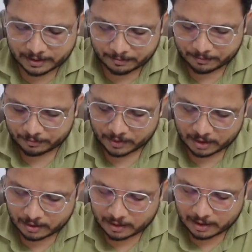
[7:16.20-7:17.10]
see
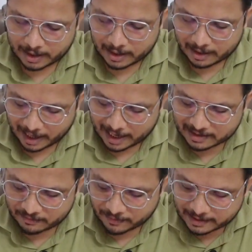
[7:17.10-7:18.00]
here,
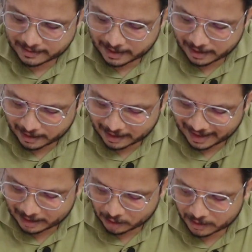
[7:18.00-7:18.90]
as if I say
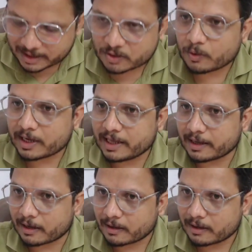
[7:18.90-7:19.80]
electron is over
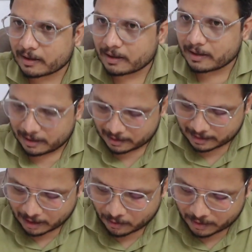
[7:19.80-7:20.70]
here.
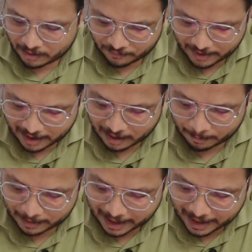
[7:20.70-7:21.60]
Now if we are
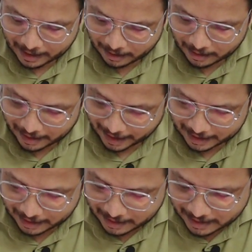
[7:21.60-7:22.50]
applying
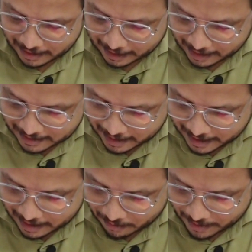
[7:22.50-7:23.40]
energy, let us say
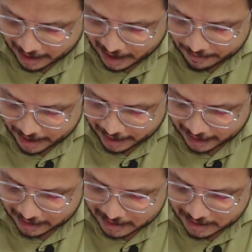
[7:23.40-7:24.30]
here we are having
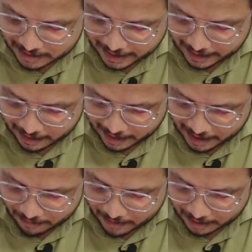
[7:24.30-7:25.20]
energy state
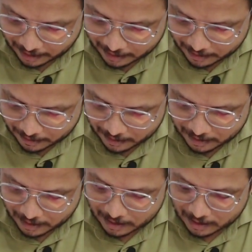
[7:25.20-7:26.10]
E1.
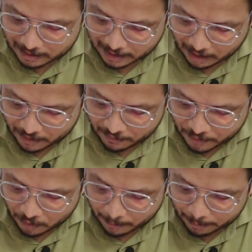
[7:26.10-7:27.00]
Now if
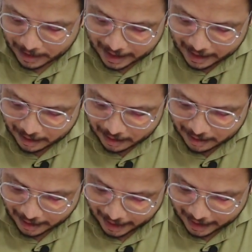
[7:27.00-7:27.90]
you apply
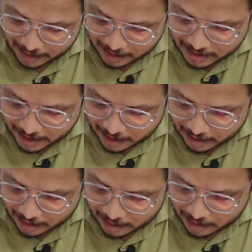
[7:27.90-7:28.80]
energy
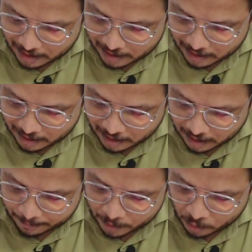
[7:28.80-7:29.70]

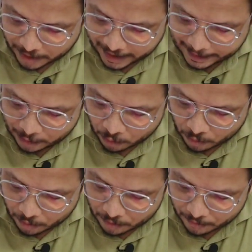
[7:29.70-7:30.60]
up to E2,